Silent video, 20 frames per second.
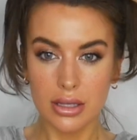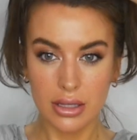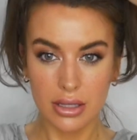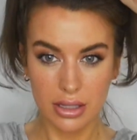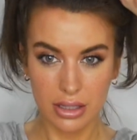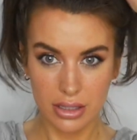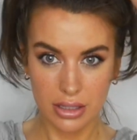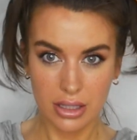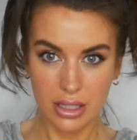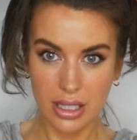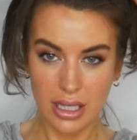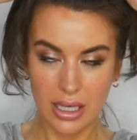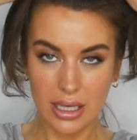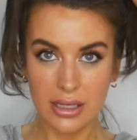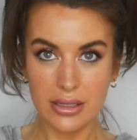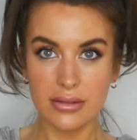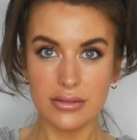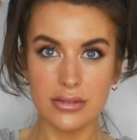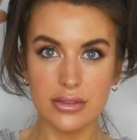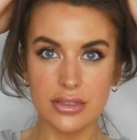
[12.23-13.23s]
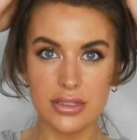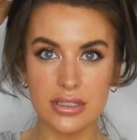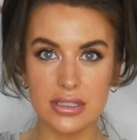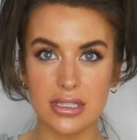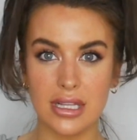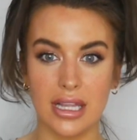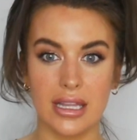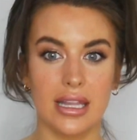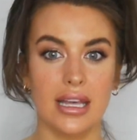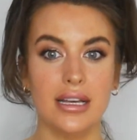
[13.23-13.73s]
Okay, and
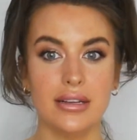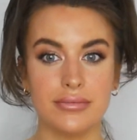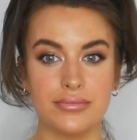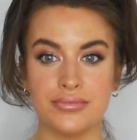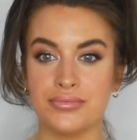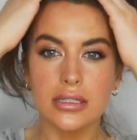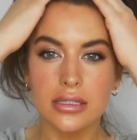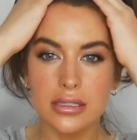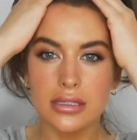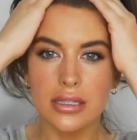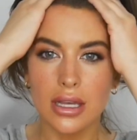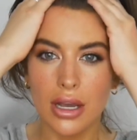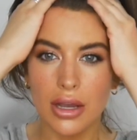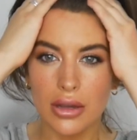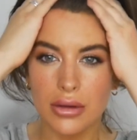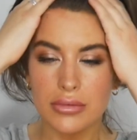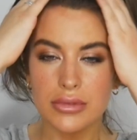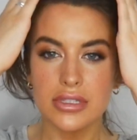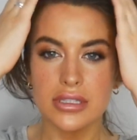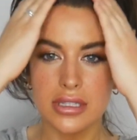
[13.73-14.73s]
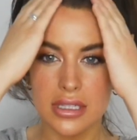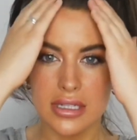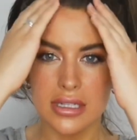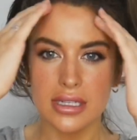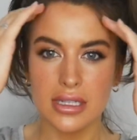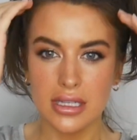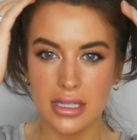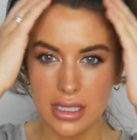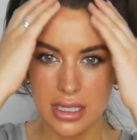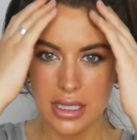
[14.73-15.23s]
just like that. So I'm just gonna